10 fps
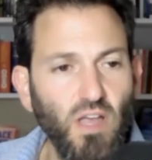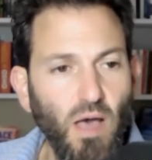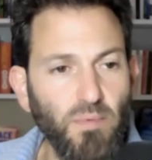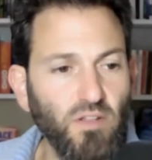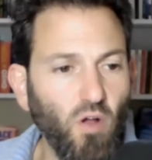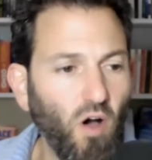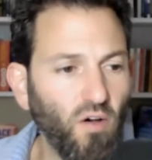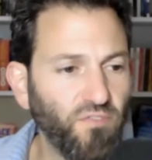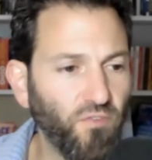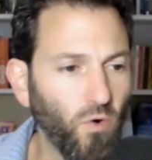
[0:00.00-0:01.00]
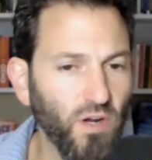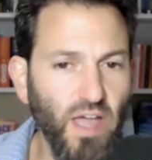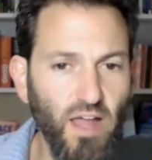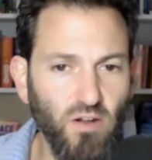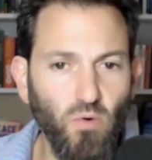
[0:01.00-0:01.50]
I mean, all four
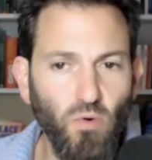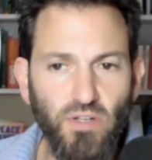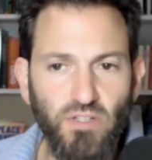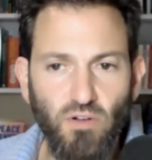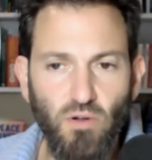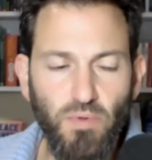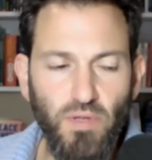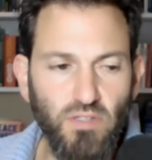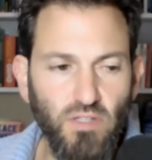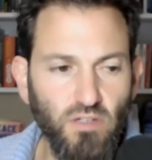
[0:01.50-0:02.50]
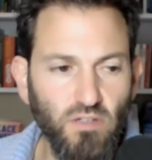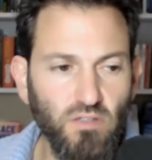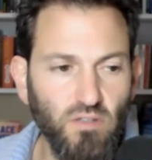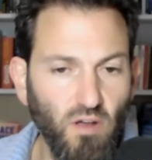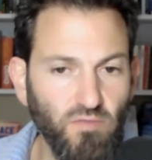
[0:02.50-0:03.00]
categories are a big
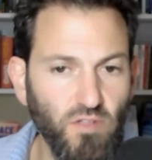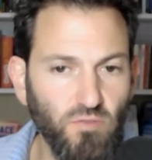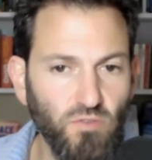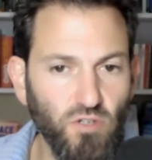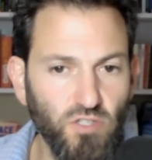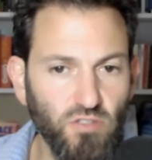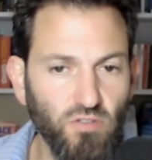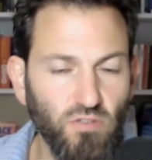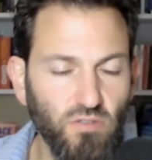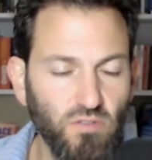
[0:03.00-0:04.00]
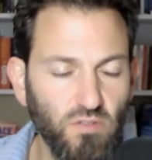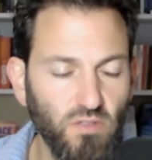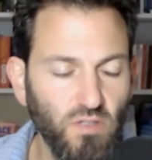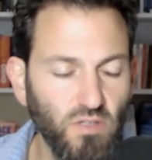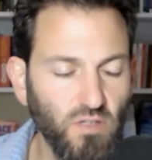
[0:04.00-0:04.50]
deal of the nutritional
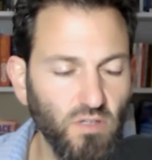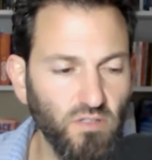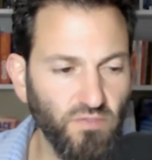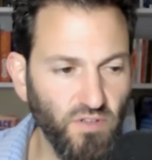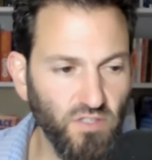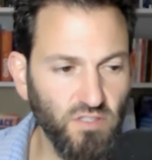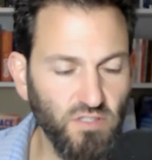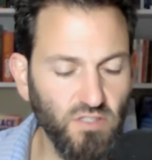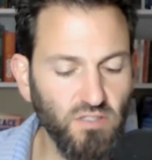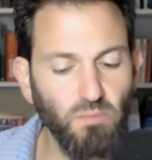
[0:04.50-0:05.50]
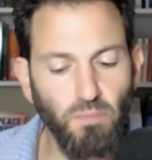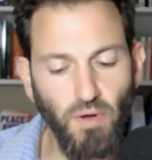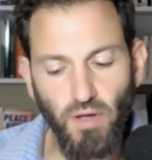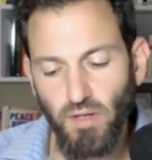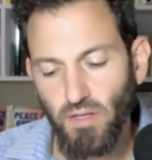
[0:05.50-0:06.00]
deficiencies,
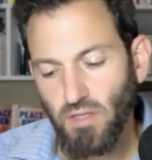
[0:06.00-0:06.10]
but